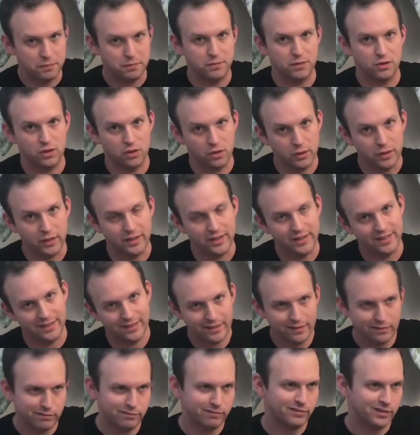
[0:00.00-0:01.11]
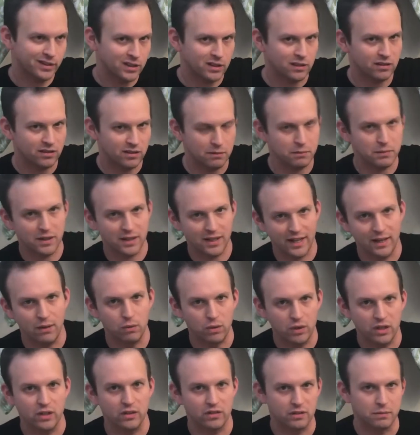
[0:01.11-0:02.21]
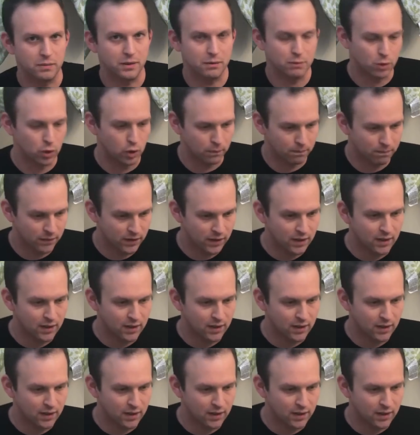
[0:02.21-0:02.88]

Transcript: the toilet, at least, some of the light will kill some of the mold.